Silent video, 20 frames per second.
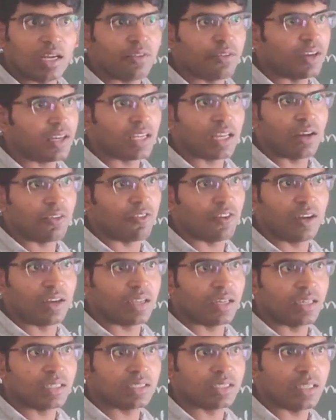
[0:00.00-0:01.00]
and vertical
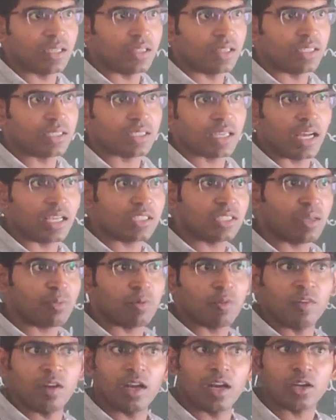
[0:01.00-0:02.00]
filters, this concept
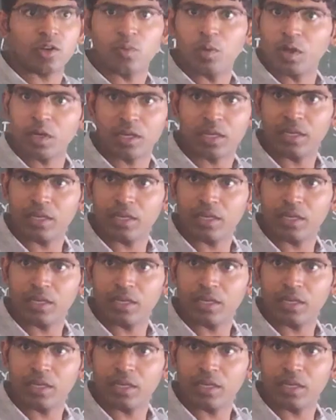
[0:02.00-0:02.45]
will not work